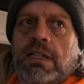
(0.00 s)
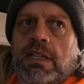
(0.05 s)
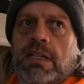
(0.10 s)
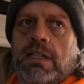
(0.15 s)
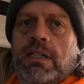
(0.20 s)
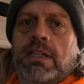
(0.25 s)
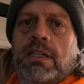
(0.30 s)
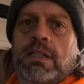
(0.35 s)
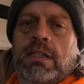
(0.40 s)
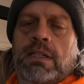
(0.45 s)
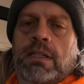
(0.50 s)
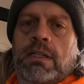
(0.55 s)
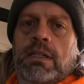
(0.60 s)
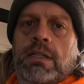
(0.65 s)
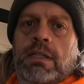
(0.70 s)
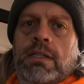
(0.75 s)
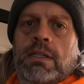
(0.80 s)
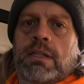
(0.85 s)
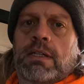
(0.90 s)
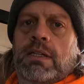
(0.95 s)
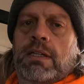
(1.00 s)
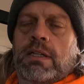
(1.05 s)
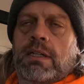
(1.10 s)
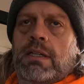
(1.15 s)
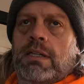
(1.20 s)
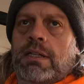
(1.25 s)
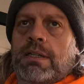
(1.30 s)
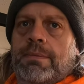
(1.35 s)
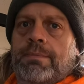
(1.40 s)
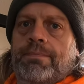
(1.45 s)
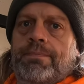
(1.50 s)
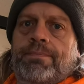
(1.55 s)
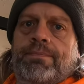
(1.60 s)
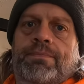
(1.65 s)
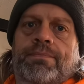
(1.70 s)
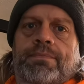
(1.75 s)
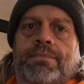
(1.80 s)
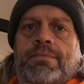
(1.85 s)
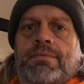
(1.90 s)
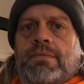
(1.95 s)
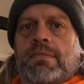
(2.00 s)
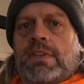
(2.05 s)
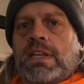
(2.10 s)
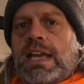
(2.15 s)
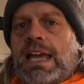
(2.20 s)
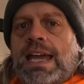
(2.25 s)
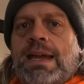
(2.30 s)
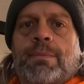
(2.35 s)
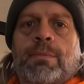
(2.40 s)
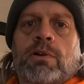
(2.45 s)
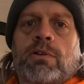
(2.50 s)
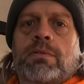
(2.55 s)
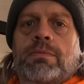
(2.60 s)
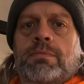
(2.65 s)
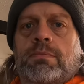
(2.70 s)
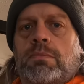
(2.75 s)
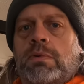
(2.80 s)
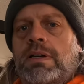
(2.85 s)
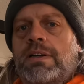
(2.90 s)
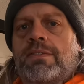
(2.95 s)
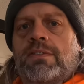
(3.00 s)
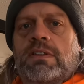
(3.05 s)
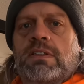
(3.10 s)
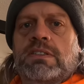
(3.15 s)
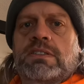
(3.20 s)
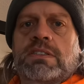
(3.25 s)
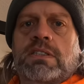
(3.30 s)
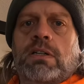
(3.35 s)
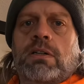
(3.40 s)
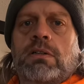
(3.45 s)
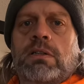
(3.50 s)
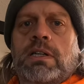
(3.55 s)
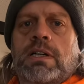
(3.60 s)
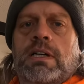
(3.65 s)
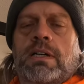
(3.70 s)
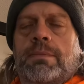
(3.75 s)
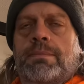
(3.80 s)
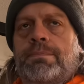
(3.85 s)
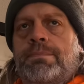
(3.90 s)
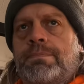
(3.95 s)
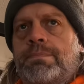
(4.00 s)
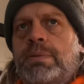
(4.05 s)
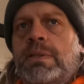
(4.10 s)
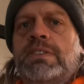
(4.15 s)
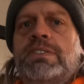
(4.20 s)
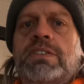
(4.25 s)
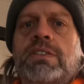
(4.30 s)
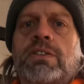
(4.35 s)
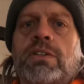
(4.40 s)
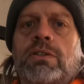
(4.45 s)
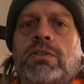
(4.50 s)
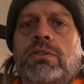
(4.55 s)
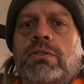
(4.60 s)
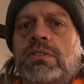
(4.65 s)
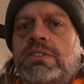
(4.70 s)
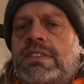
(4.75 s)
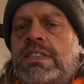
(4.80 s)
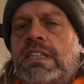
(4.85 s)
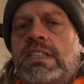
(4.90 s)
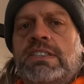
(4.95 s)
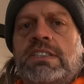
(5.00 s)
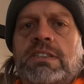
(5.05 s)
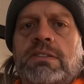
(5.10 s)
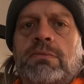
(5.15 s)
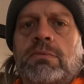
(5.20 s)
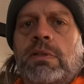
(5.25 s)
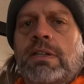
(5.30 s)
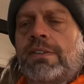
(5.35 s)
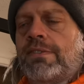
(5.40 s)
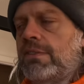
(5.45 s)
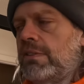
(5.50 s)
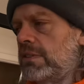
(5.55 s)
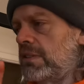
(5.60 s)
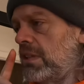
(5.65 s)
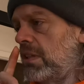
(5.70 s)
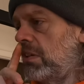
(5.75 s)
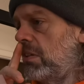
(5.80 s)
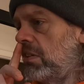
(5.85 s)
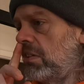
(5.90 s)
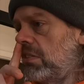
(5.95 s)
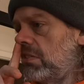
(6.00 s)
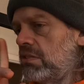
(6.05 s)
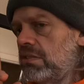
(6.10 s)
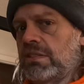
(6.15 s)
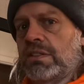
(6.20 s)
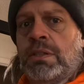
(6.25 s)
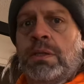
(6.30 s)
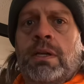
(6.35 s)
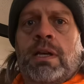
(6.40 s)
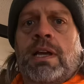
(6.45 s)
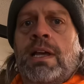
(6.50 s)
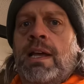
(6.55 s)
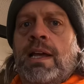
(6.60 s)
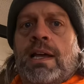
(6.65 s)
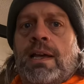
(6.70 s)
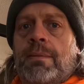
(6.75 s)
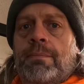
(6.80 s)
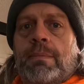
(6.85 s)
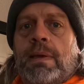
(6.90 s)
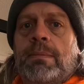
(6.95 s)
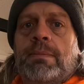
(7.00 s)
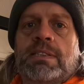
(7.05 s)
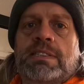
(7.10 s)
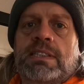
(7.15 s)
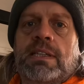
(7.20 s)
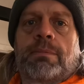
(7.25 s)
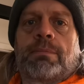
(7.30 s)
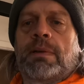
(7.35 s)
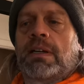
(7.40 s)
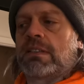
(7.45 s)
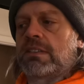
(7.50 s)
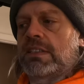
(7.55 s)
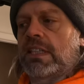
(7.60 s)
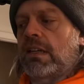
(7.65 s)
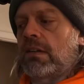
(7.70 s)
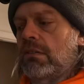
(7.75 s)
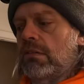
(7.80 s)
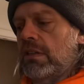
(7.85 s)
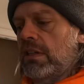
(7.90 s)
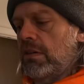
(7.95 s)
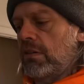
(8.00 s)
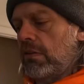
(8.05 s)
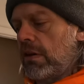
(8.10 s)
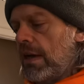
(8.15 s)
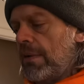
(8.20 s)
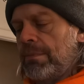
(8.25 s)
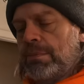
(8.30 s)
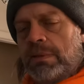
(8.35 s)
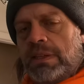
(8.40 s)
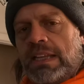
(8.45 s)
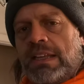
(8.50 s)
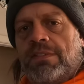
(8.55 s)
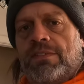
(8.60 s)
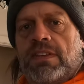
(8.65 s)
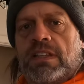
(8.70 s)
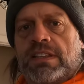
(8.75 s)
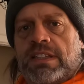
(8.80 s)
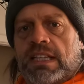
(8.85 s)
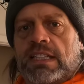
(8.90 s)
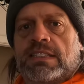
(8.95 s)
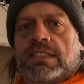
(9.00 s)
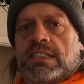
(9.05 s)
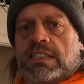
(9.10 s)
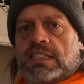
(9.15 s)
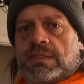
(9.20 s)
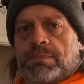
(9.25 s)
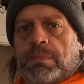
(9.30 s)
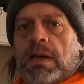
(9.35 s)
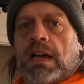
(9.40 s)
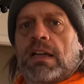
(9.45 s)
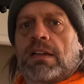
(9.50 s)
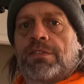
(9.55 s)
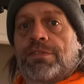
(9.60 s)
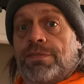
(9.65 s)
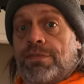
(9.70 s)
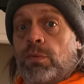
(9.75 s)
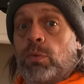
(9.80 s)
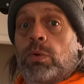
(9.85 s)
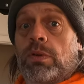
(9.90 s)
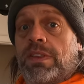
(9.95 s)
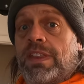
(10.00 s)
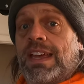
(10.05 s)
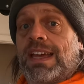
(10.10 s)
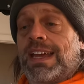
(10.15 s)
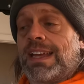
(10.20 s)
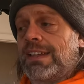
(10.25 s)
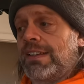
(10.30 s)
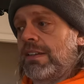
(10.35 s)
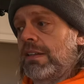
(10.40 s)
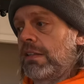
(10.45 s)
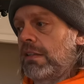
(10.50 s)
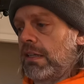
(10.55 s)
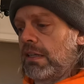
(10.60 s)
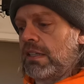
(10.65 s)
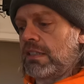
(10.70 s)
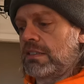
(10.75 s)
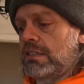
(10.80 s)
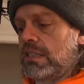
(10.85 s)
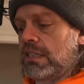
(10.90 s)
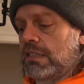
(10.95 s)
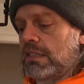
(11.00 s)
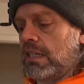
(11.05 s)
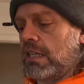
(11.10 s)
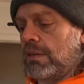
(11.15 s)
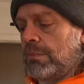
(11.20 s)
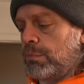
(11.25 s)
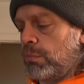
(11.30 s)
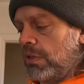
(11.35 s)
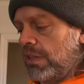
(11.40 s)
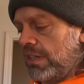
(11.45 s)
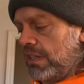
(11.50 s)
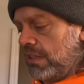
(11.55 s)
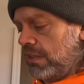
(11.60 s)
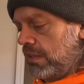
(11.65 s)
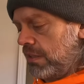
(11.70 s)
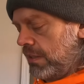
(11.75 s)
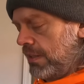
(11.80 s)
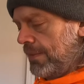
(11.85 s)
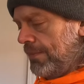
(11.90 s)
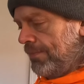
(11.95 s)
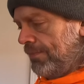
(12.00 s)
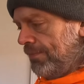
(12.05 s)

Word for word: uh, um, hammer, whatever that's called, uh, preacher curl station, whatever it's called, and maybe something else. I don't know. I believe that that's a spot for that. Now this didn't come with it.